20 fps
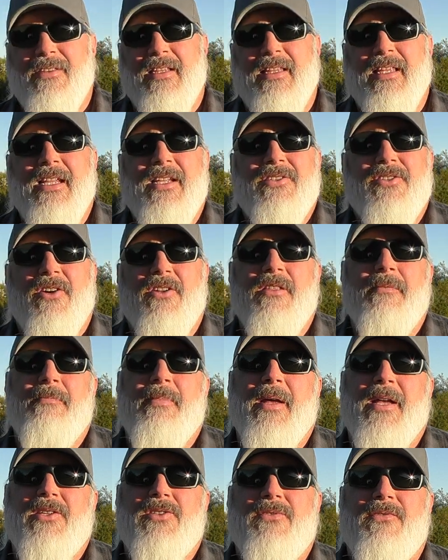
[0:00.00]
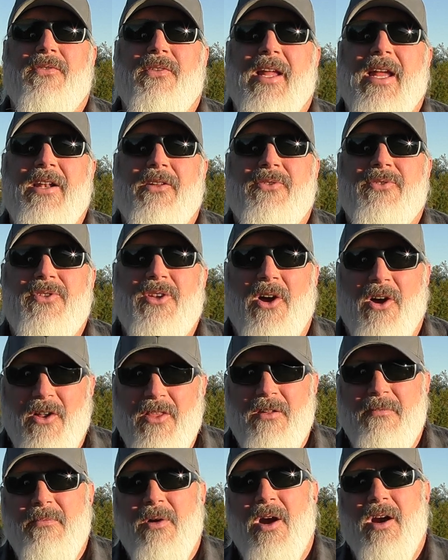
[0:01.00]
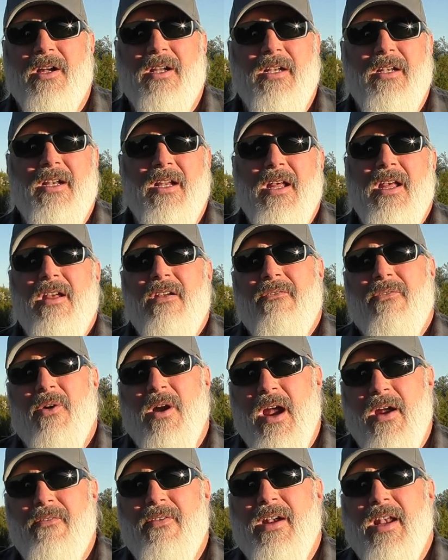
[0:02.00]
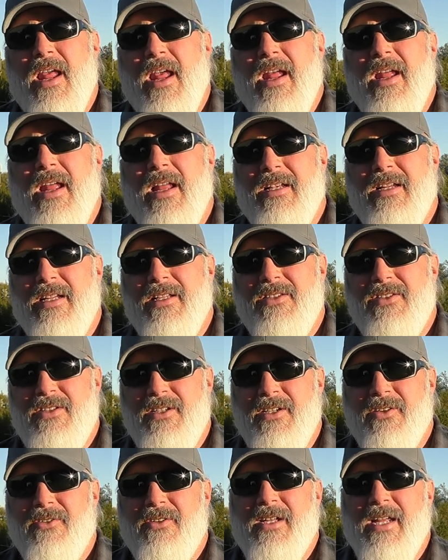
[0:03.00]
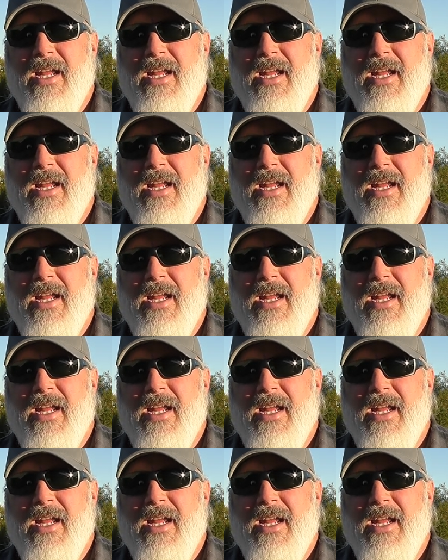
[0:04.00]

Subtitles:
that these are the best flannels on the market for everyday and concealed